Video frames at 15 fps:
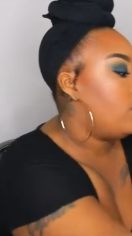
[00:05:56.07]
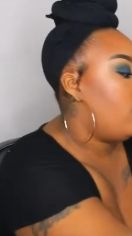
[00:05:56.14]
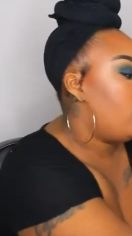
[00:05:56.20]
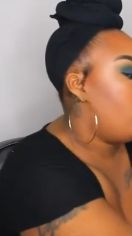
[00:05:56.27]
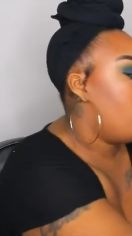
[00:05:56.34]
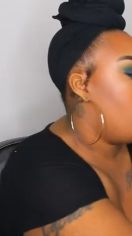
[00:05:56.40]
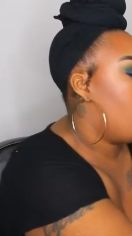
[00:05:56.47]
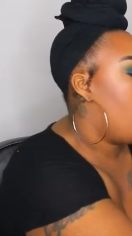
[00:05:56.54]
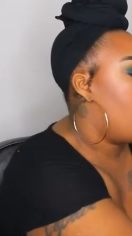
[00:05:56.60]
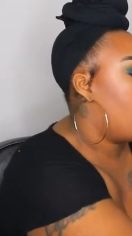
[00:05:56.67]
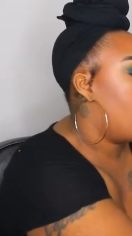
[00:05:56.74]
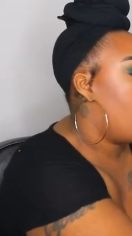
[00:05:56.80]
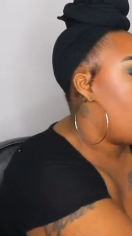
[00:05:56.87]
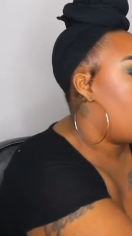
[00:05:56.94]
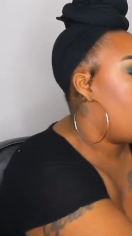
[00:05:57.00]
And if you've been
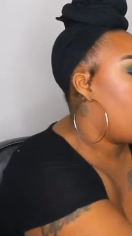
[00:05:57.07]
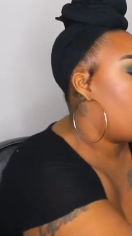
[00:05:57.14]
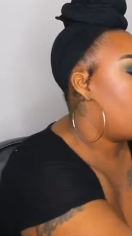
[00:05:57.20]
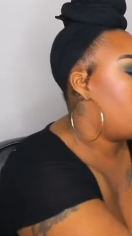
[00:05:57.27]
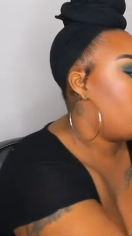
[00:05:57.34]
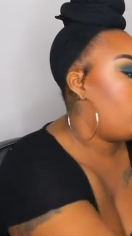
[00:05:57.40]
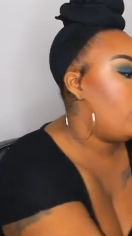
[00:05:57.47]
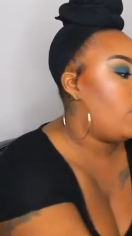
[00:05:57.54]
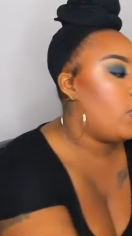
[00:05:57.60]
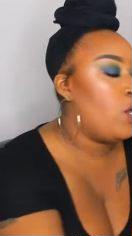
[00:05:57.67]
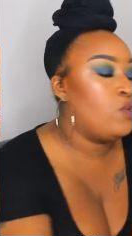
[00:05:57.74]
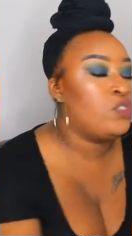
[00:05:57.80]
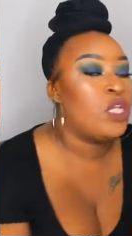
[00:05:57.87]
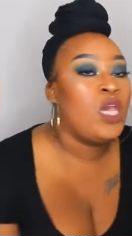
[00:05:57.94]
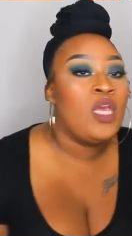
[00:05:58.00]
watching my latest
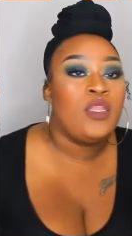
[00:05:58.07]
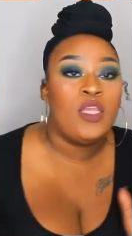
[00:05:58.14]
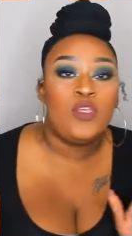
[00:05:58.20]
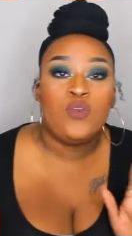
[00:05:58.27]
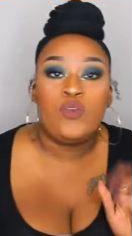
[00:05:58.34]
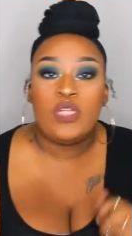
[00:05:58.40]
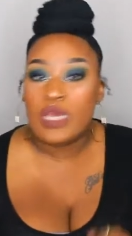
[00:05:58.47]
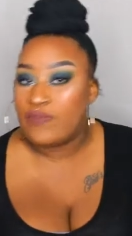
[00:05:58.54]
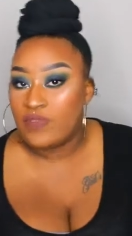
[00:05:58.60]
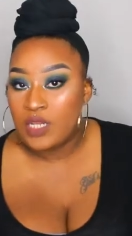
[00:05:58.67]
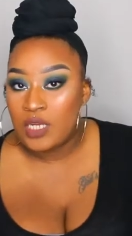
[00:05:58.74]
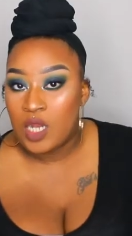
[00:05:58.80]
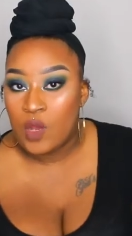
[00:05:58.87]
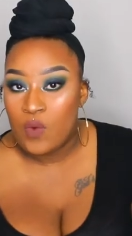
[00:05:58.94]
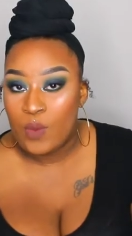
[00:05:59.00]
videos, then you
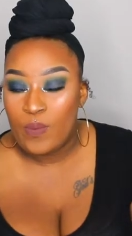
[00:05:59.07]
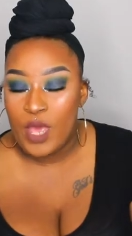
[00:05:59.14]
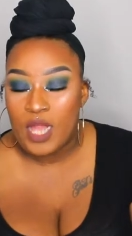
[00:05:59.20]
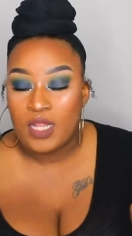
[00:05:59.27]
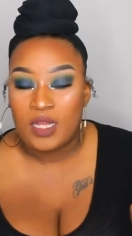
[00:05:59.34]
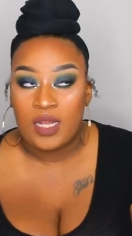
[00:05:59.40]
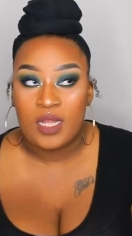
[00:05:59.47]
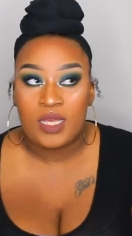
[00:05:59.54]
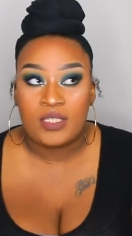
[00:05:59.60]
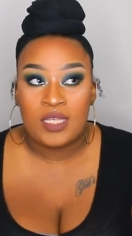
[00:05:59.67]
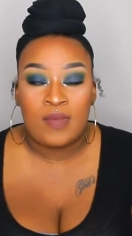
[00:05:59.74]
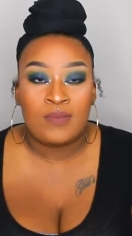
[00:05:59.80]
definitely know what palette it is.